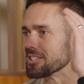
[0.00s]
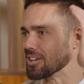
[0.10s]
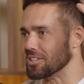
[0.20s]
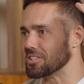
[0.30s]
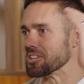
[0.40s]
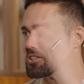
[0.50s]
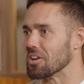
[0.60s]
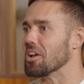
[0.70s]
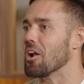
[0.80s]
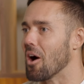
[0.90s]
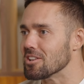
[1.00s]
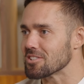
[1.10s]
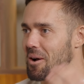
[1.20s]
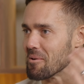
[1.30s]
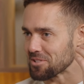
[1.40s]

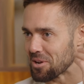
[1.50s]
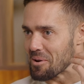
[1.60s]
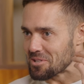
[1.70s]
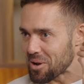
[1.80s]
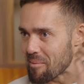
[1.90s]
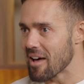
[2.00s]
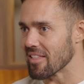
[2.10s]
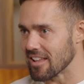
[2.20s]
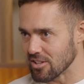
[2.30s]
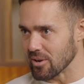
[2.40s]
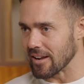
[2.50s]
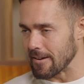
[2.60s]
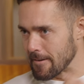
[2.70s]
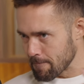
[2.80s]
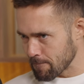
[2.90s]
So I'm out there doing
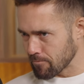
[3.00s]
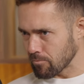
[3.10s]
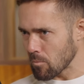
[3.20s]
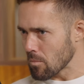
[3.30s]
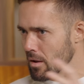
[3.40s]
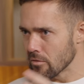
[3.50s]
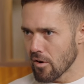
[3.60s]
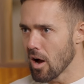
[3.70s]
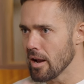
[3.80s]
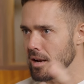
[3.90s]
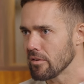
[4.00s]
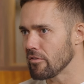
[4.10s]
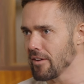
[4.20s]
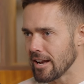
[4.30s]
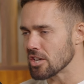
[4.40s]
it. Fine,
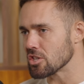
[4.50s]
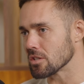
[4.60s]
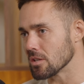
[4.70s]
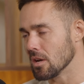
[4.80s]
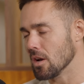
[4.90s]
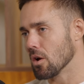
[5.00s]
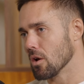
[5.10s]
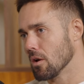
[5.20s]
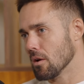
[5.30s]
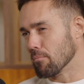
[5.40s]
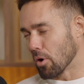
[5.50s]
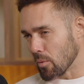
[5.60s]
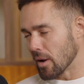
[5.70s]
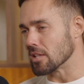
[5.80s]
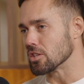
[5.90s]
finished. Body
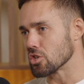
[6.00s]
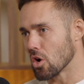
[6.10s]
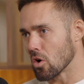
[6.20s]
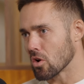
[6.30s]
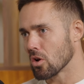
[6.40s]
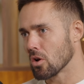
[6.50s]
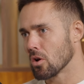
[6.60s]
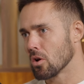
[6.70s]
went into shock.